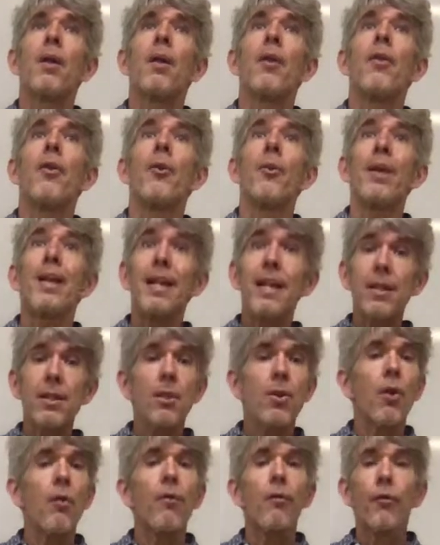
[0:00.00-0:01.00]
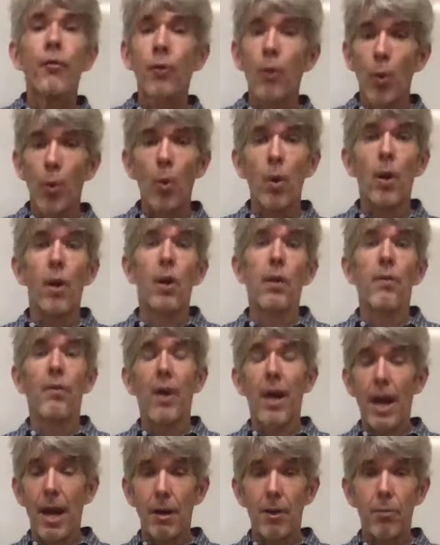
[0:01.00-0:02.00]
There is no floor of the
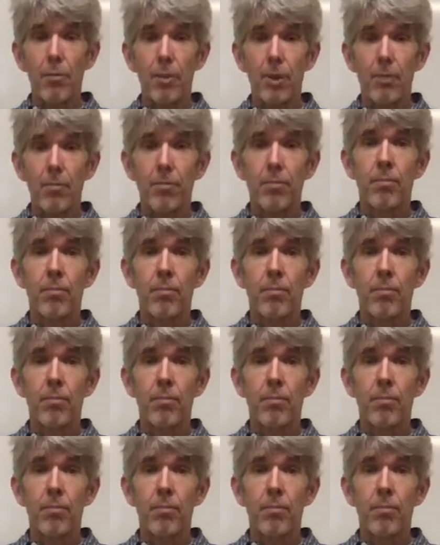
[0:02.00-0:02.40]
abdomen.